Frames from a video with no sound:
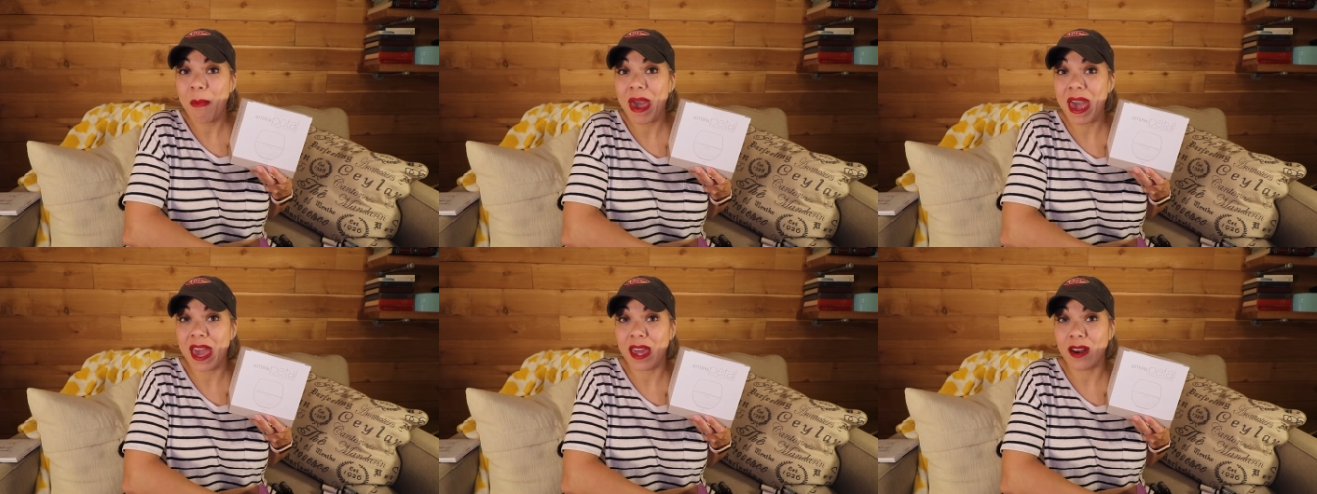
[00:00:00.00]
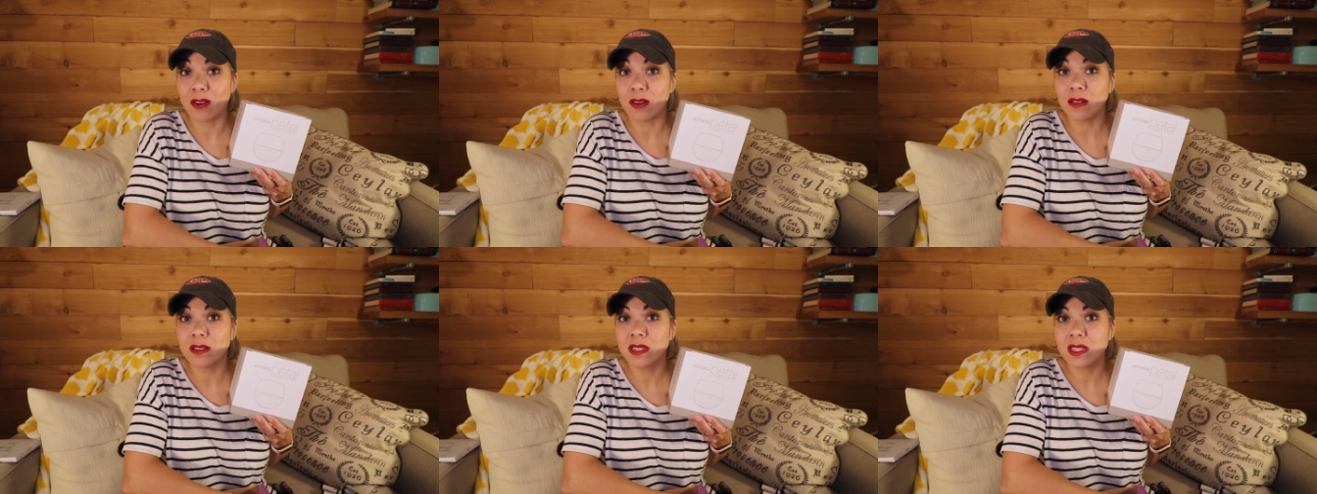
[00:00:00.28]

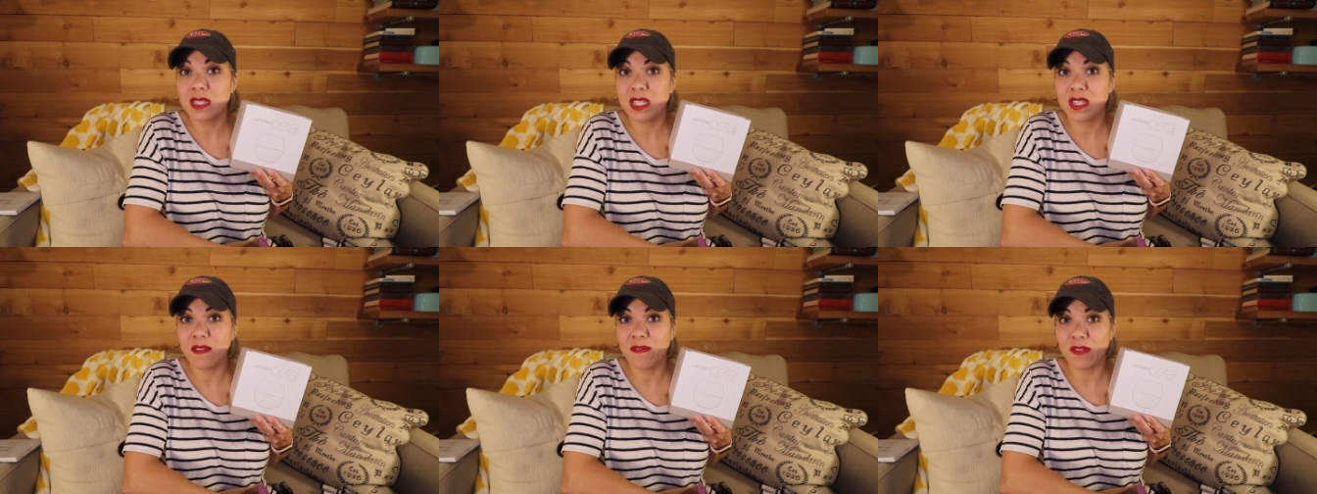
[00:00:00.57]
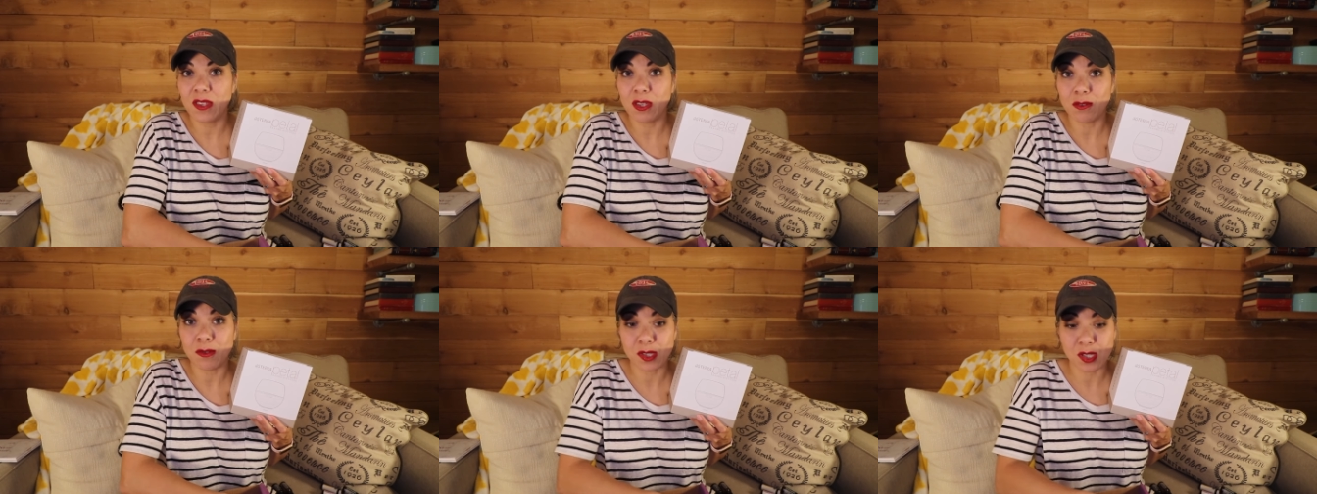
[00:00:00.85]
Petal
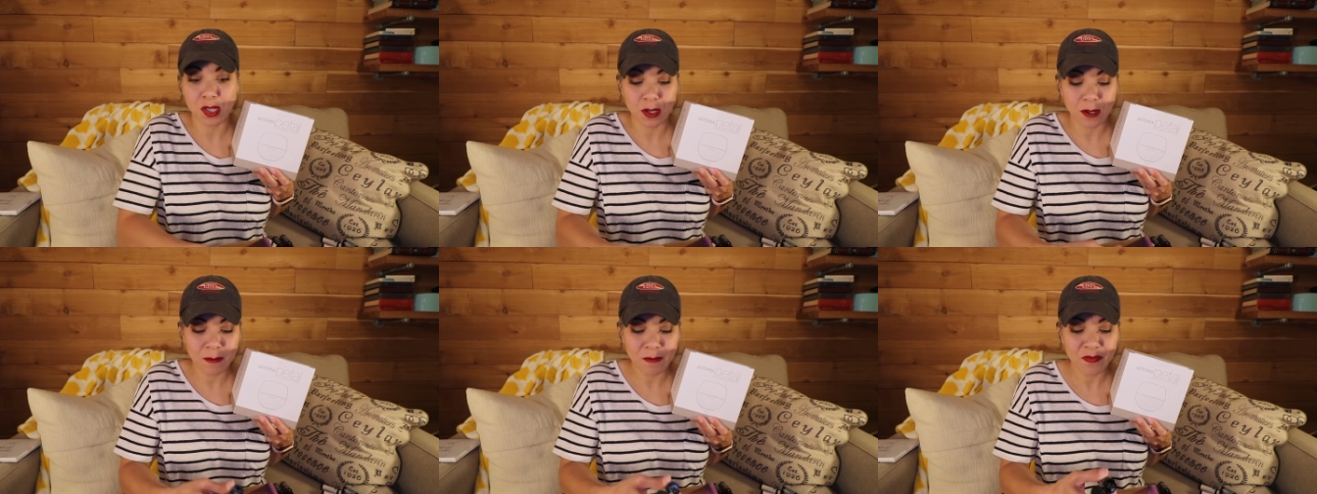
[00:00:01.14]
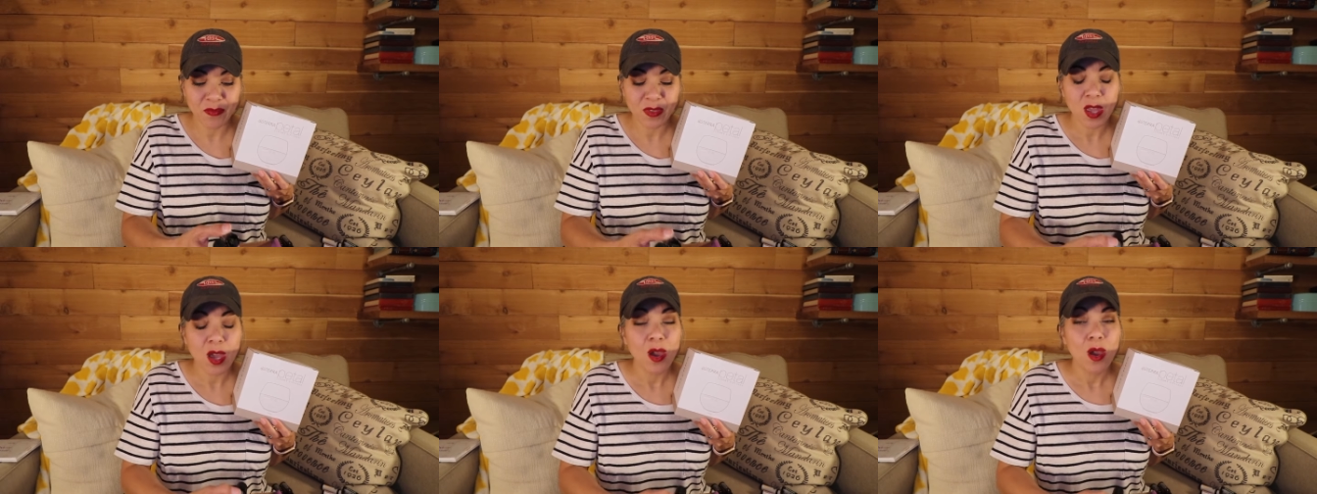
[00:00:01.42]
diffuser,
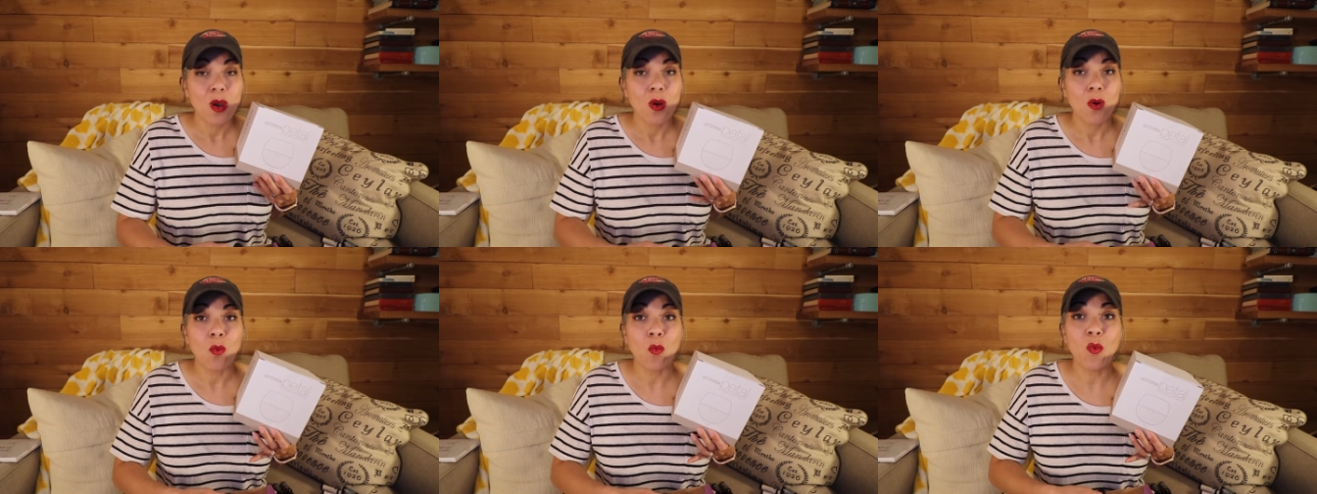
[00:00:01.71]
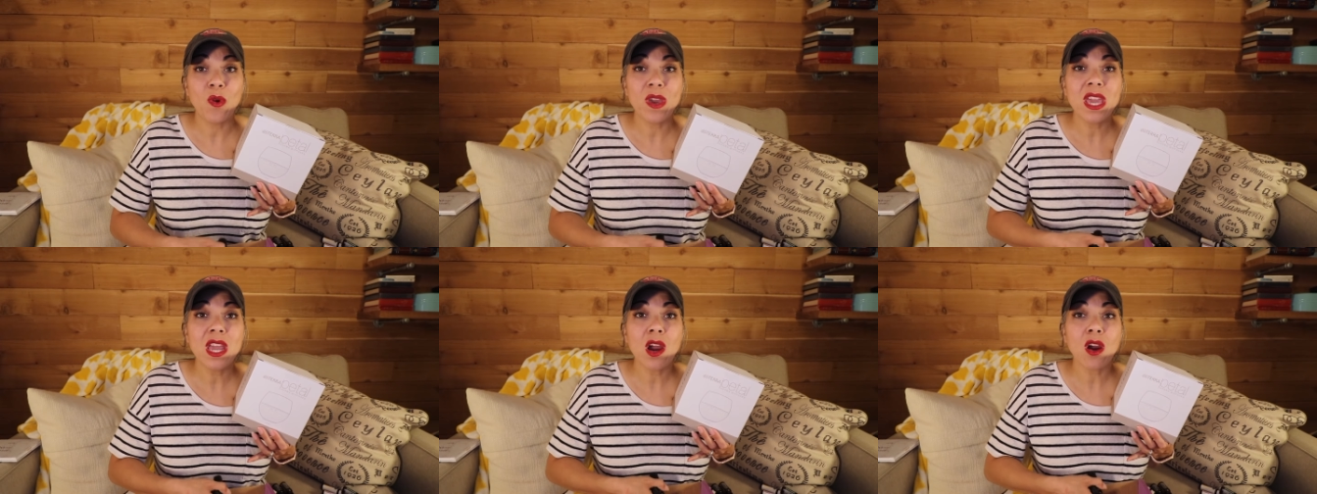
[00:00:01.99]

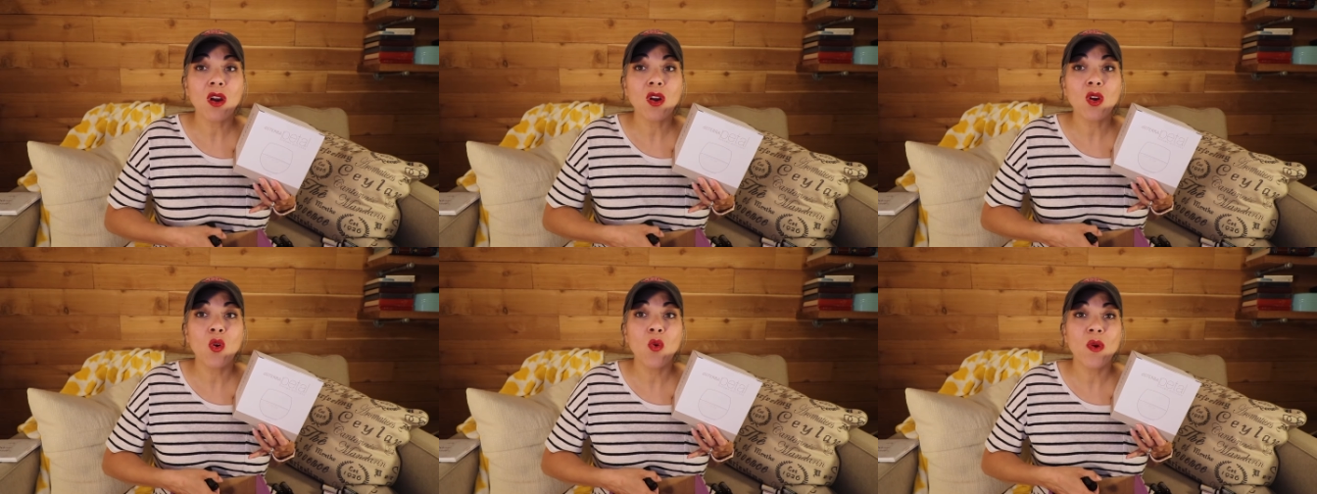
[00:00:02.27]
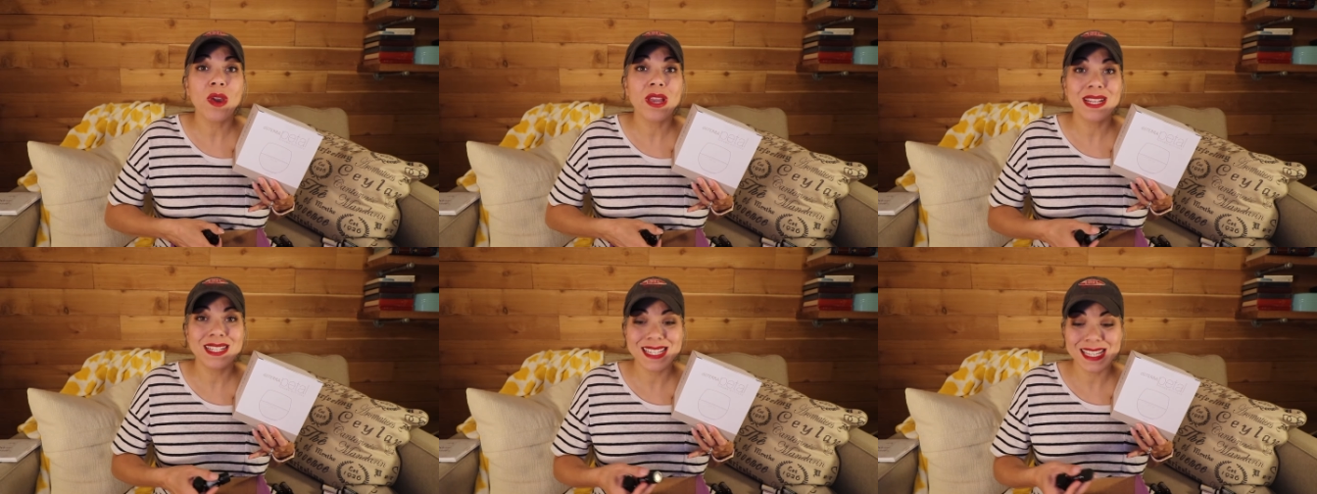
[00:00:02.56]
we are
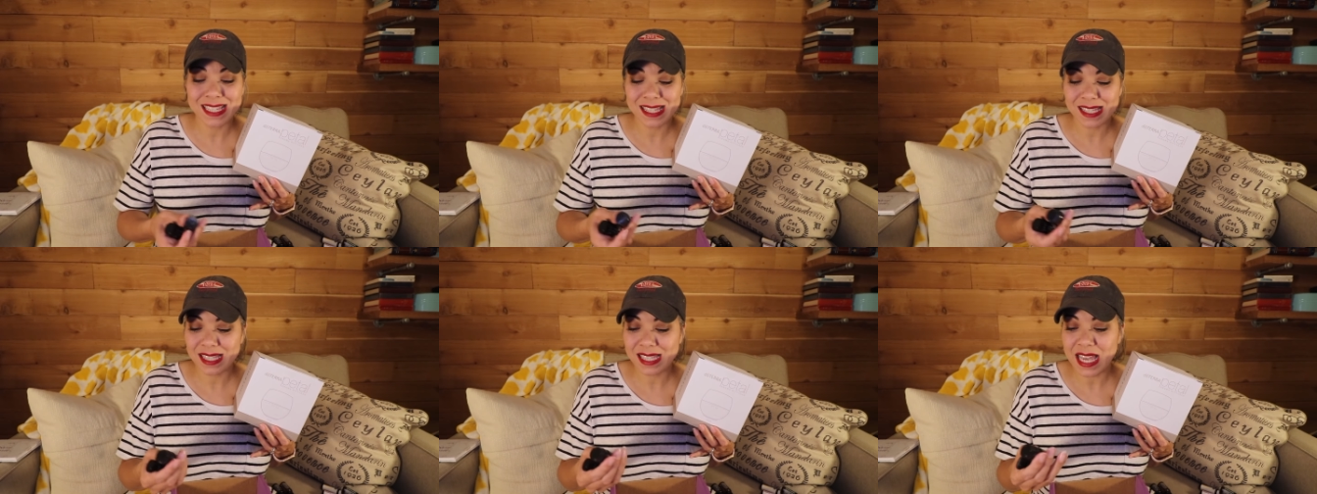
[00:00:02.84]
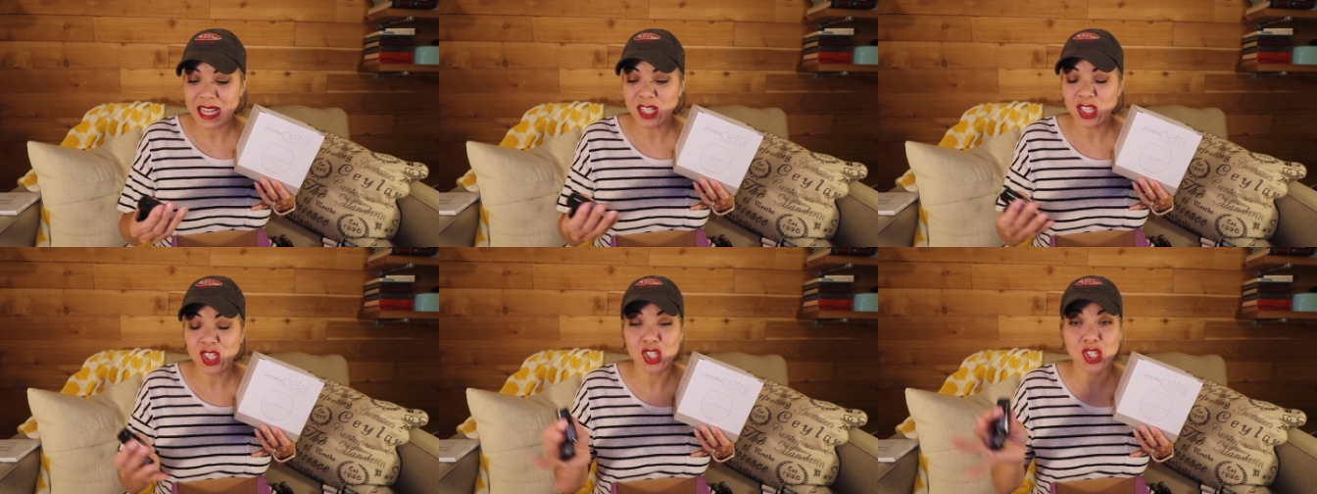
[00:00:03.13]
going to
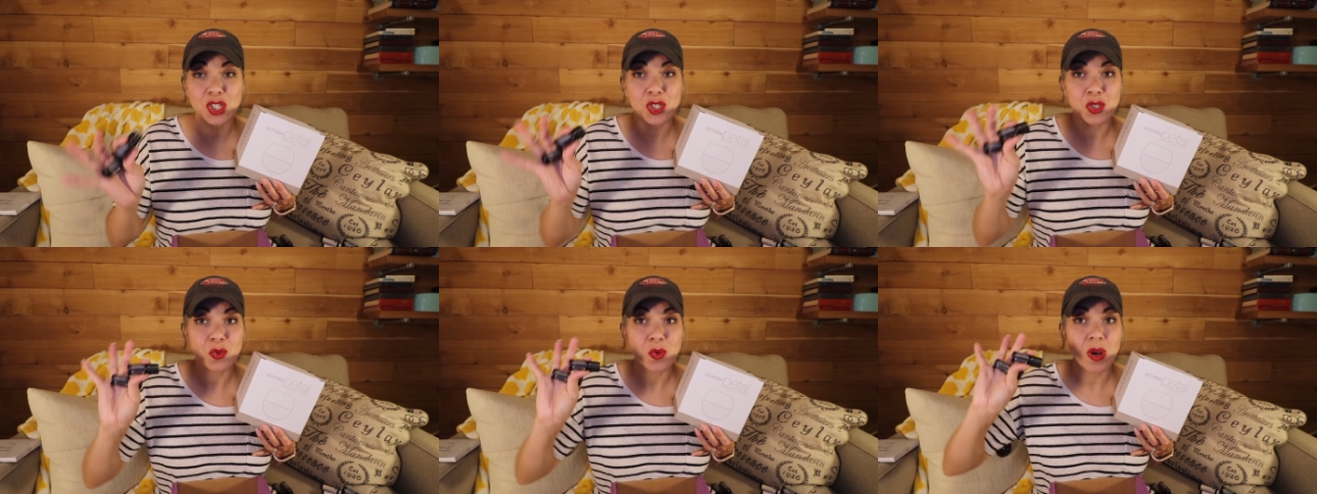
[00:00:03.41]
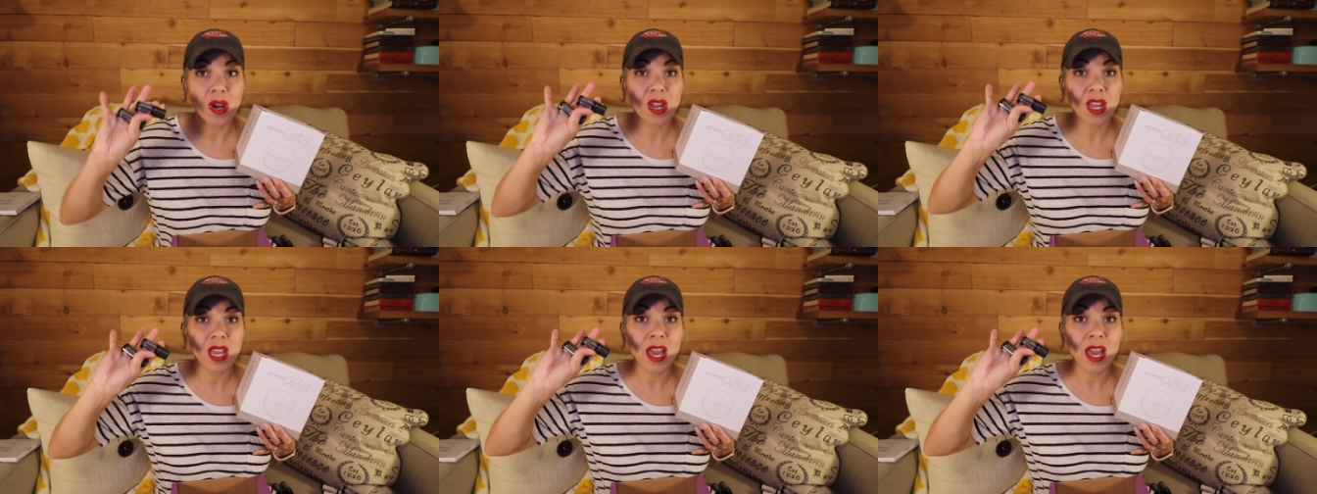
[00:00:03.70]
send you